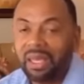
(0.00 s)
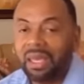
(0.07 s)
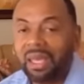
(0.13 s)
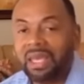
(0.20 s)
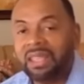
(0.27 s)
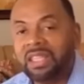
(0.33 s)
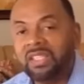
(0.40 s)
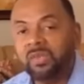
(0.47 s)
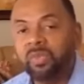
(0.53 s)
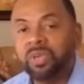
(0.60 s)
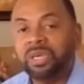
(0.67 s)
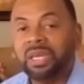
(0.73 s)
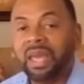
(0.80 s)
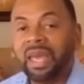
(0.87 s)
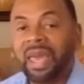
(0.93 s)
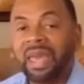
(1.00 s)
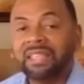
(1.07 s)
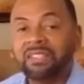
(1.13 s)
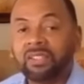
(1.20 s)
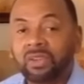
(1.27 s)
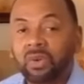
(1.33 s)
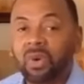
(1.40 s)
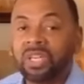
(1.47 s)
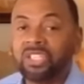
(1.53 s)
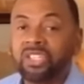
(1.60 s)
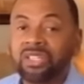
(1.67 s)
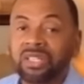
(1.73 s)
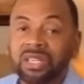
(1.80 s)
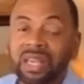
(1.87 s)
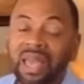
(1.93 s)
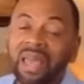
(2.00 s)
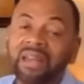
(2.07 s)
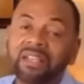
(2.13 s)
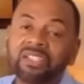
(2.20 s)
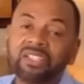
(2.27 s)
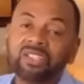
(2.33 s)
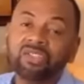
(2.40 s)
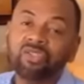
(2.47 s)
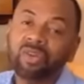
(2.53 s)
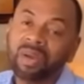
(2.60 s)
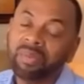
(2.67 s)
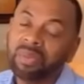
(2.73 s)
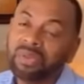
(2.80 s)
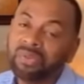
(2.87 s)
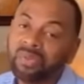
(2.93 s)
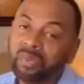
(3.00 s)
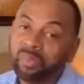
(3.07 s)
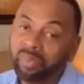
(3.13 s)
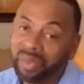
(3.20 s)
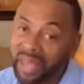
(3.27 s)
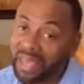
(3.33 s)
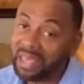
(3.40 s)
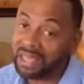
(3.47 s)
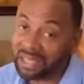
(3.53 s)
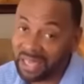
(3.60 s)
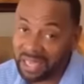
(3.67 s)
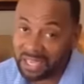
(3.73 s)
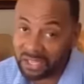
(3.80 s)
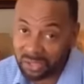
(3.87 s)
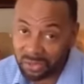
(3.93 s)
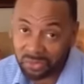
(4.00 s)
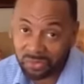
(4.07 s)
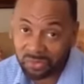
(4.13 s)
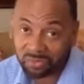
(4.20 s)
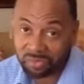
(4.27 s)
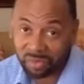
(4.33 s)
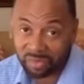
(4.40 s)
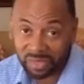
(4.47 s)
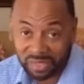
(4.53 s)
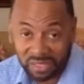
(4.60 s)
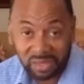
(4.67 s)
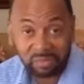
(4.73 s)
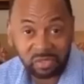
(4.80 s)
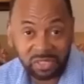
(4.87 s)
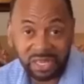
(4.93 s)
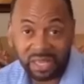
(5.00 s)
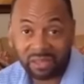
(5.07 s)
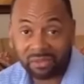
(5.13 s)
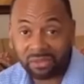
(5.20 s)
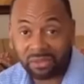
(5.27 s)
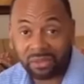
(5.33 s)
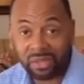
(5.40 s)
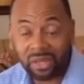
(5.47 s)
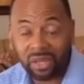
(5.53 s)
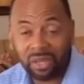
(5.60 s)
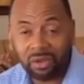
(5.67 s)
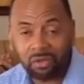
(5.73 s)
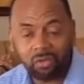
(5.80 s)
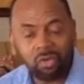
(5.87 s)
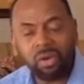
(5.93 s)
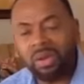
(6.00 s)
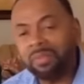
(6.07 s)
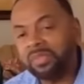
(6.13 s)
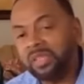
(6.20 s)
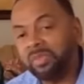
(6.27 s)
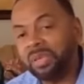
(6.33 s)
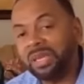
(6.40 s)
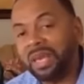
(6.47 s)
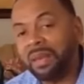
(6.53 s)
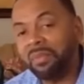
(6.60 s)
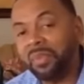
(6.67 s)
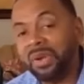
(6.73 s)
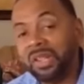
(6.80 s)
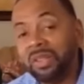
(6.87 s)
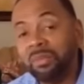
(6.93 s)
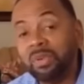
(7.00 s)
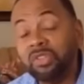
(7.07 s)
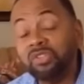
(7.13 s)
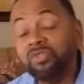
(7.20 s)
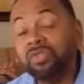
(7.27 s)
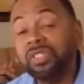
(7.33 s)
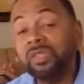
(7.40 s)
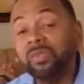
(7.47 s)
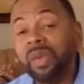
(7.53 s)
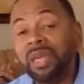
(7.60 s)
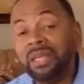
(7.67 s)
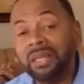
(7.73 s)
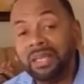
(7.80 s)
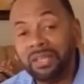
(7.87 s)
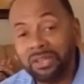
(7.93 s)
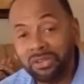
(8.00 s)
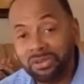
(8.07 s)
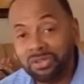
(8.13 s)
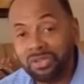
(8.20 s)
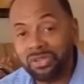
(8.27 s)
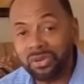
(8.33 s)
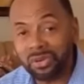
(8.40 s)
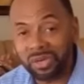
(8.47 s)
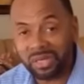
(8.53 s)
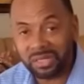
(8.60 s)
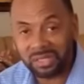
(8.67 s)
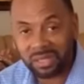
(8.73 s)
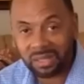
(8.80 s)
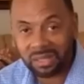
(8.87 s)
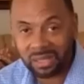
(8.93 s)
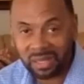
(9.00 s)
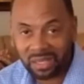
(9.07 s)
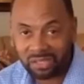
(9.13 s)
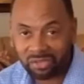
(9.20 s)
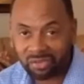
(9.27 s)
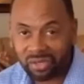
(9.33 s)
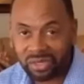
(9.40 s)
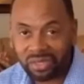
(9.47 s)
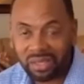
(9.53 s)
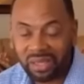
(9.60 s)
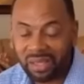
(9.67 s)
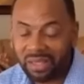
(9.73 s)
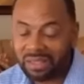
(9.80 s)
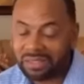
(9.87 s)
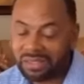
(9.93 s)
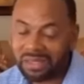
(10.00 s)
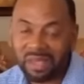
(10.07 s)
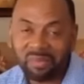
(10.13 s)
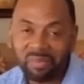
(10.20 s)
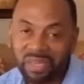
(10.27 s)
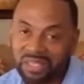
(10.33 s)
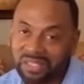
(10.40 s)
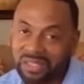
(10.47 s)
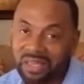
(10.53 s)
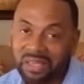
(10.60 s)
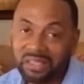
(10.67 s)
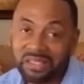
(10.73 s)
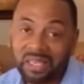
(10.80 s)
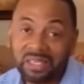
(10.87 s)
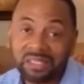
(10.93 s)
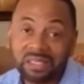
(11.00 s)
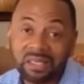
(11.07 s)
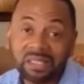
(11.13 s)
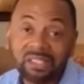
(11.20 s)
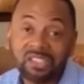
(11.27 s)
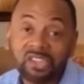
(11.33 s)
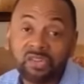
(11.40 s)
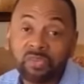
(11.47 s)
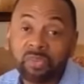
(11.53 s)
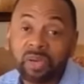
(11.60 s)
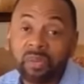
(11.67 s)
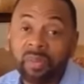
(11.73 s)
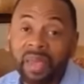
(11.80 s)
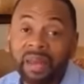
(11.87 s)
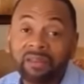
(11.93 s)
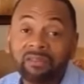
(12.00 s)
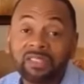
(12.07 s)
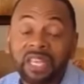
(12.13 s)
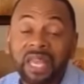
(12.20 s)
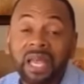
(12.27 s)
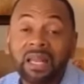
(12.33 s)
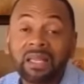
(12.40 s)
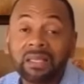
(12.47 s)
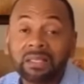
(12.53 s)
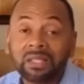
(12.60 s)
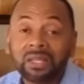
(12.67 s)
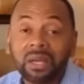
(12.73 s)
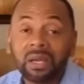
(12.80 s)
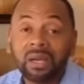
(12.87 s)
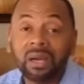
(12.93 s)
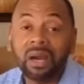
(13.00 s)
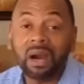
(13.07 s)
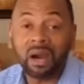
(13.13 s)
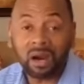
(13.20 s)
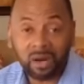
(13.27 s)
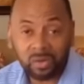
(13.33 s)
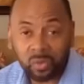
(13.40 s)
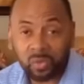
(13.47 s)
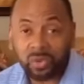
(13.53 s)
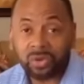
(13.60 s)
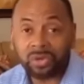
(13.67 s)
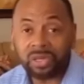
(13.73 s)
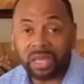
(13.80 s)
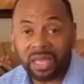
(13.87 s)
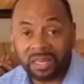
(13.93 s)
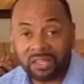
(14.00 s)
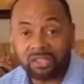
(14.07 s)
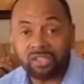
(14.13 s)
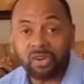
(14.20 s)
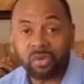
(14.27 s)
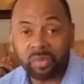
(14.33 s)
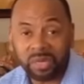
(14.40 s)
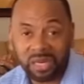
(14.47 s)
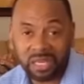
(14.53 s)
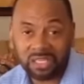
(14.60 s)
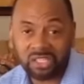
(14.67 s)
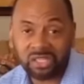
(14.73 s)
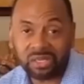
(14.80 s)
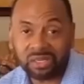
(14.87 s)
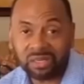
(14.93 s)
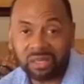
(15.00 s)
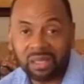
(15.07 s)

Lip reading: In this book, I ask the question, how does a troubled black gay youth from the Deep South grow up to become one of the most respected news journalists in the country? Some may say it takes a considerable amount of talent, hard work, and determination.